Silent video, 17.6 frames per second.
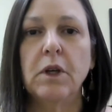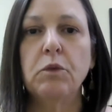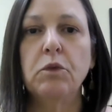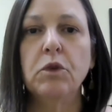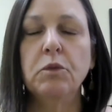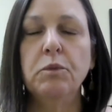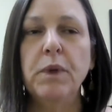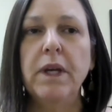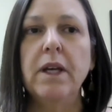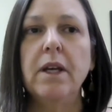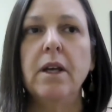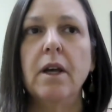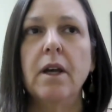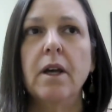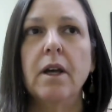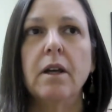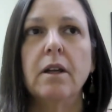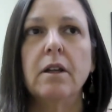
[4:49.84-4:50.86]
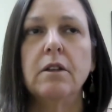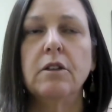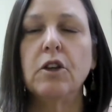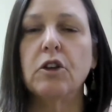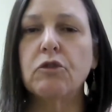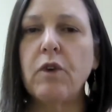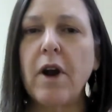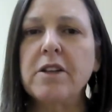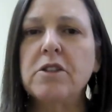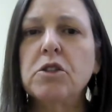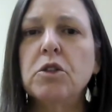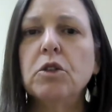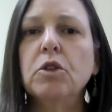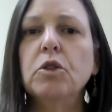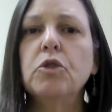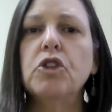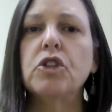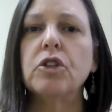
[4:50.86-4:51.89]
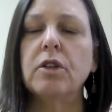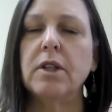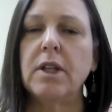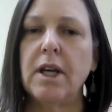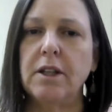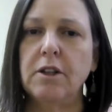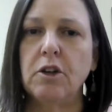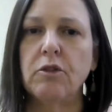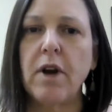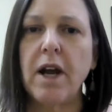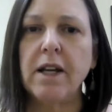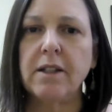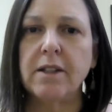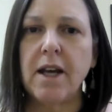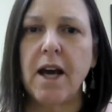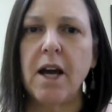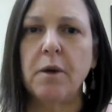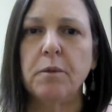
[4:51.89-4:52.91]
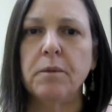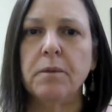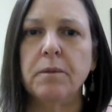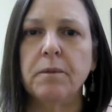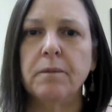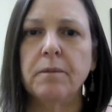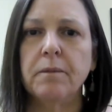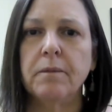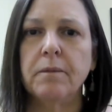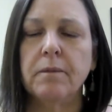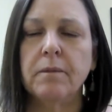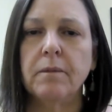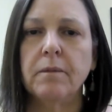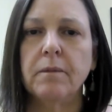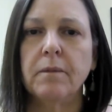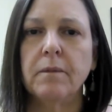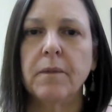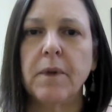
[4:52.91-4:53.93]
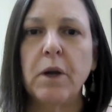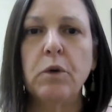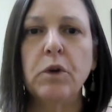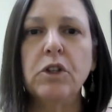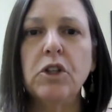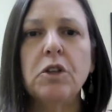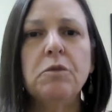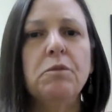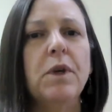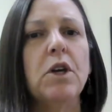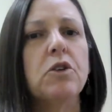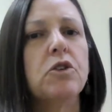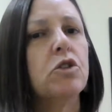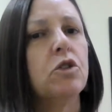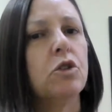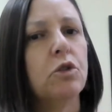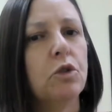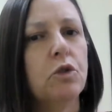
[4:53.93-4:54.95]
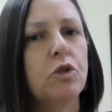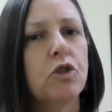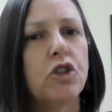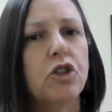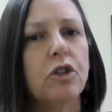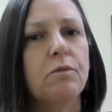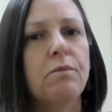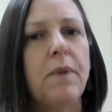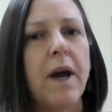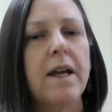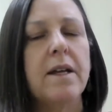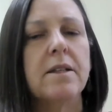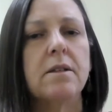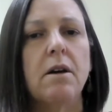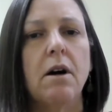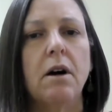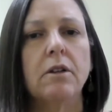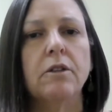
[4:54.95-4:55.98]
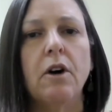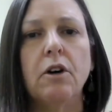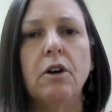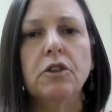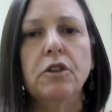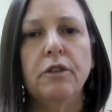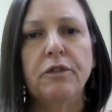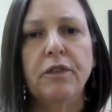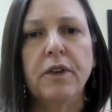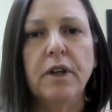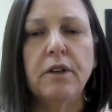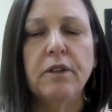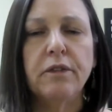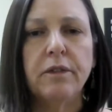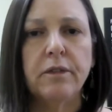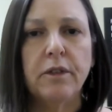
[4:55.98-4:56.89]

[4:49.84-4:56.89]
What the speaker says: it will be the right solution at the right time. It will not be a solution based on all the fear